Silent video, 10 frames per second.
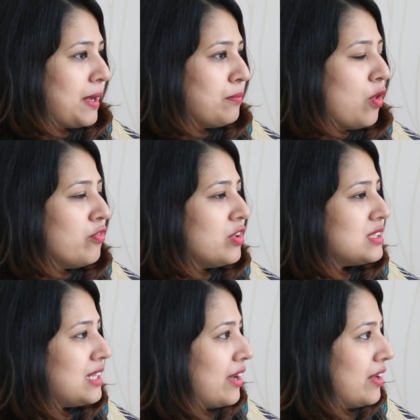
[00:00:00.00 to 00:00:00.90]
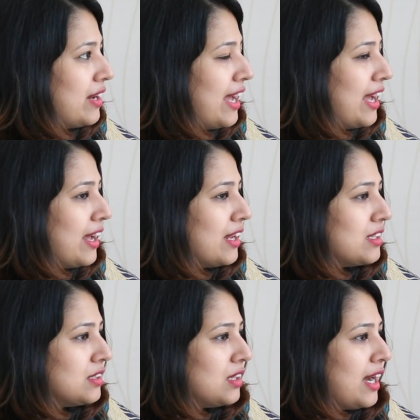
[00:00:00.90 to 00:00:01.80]
my mom was there,
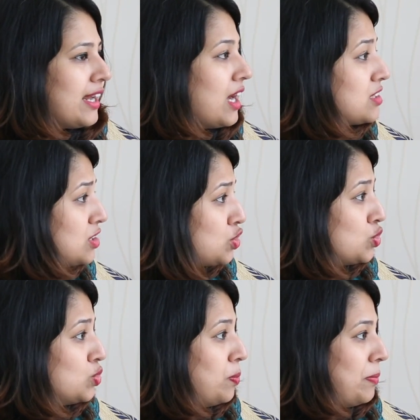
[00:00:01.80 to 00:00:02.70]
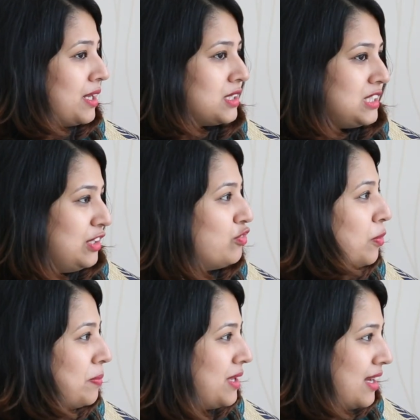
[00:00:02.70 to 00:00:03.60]
and I asked her to make tea
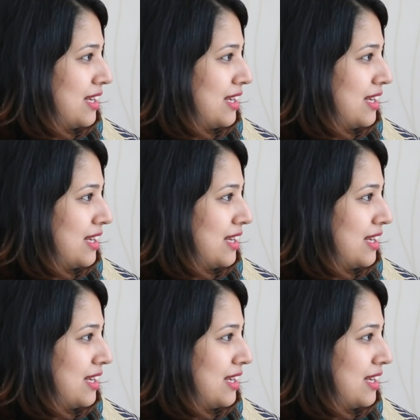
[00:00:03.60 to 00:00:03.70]
for me,